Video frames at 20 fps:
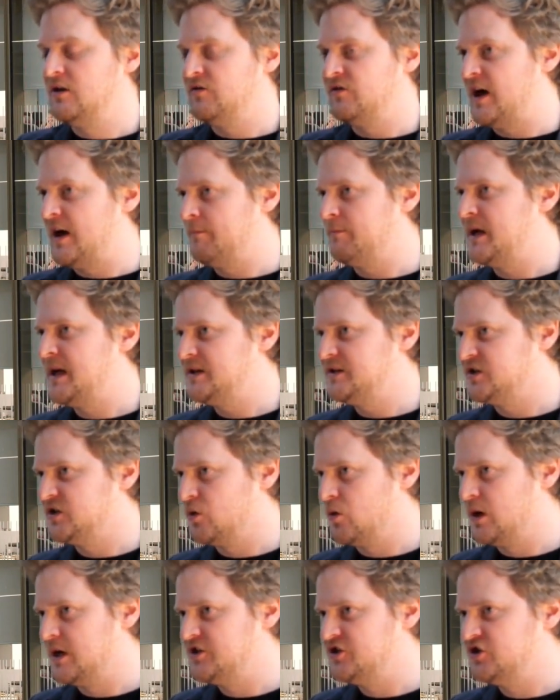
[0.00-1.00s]
that begs the
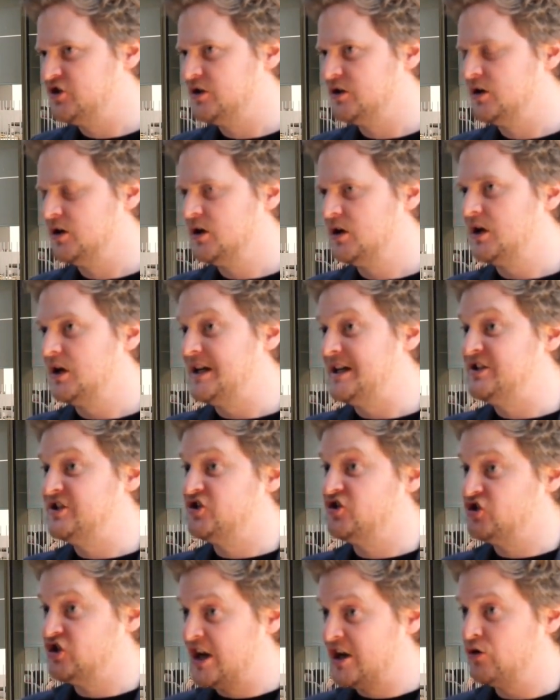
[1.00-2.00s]
question, is
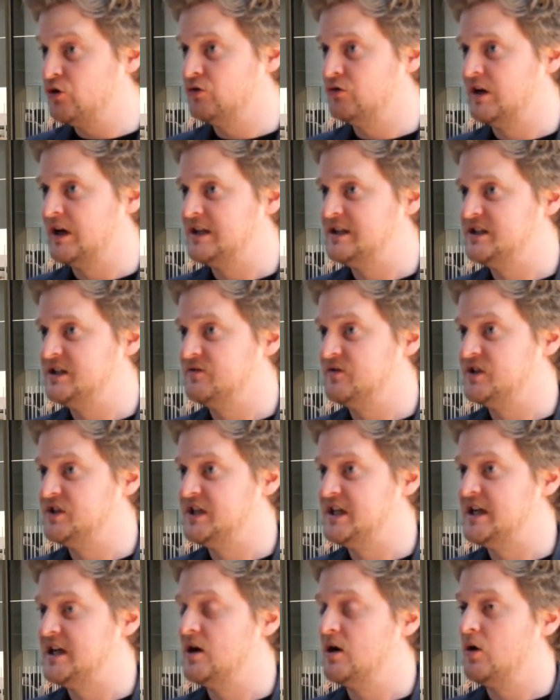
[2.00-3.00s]
general
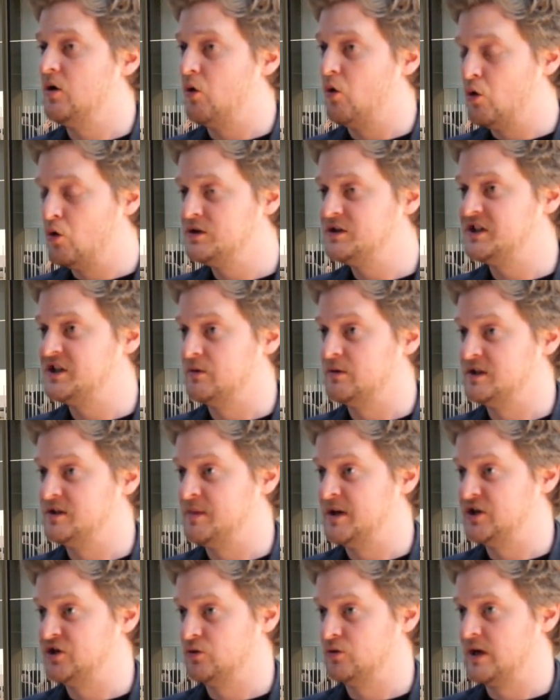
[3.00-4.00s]
relativity also a
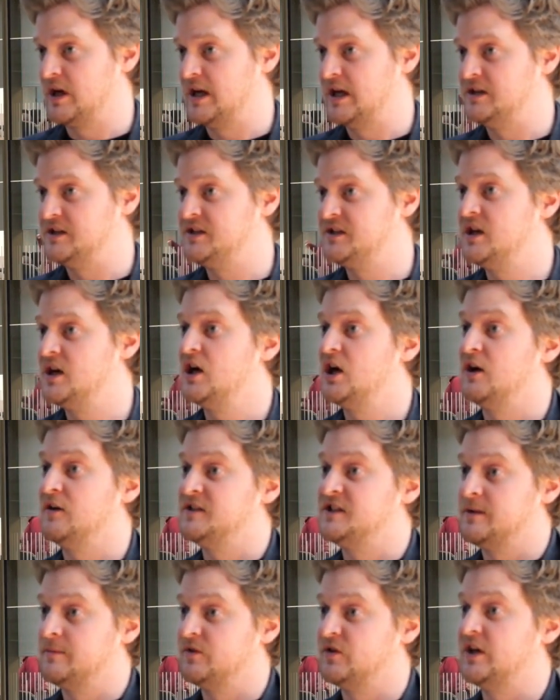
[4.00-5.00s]
special case of
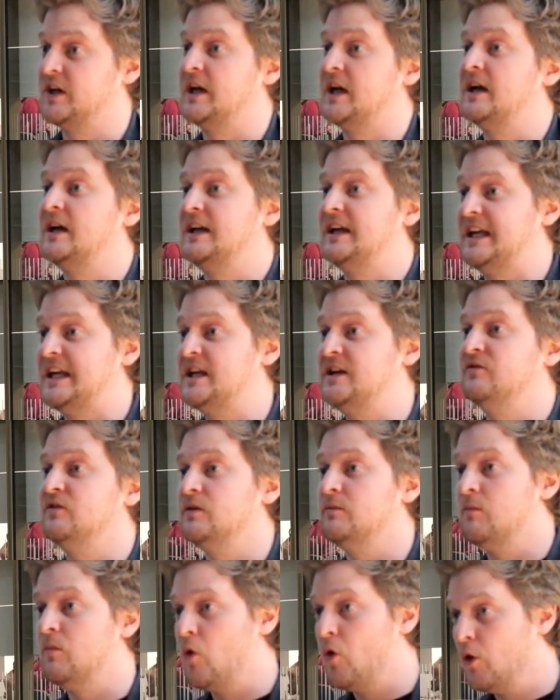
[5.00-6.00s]
something
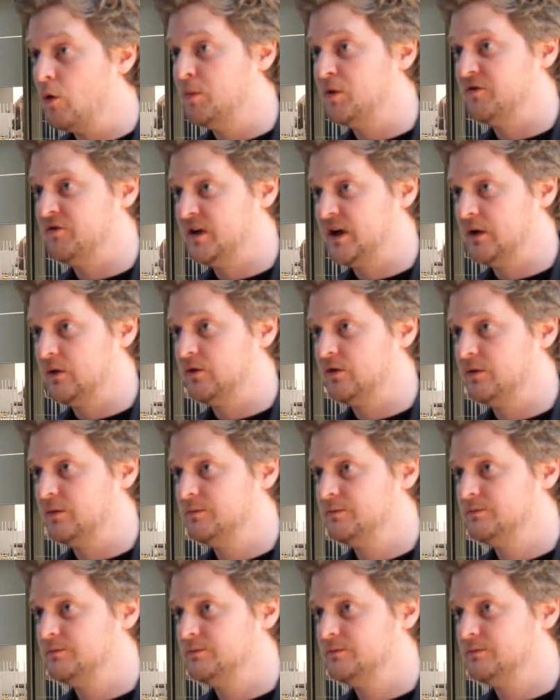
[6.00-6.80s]
even more profound?